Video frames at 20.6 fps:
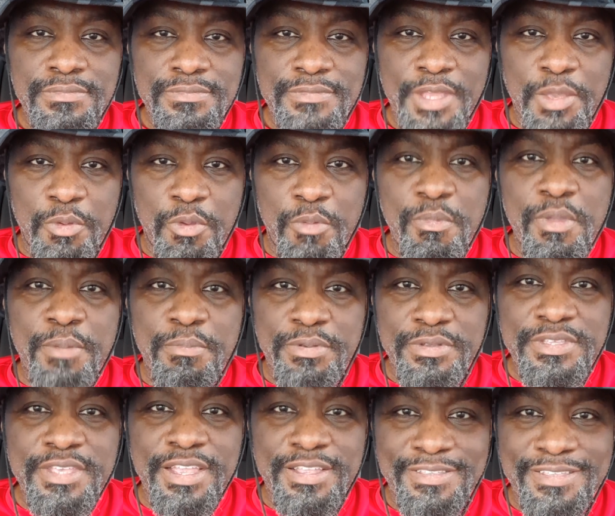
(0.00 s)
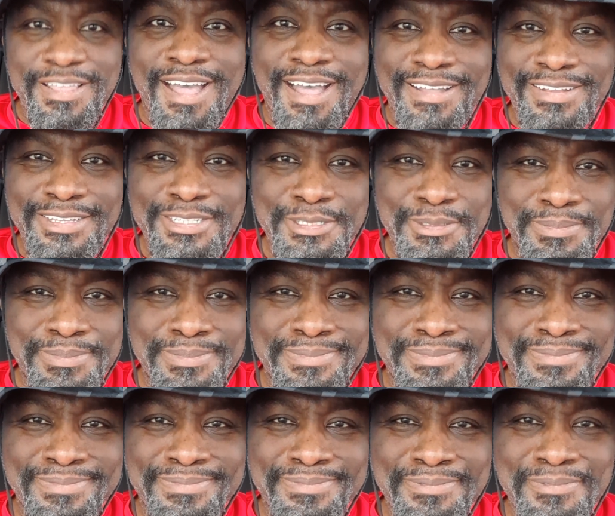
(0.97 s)
They remember TikTok,
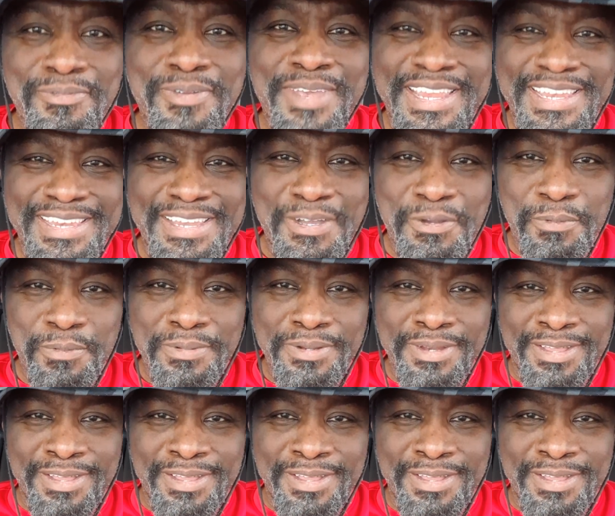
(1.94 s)
Red Note.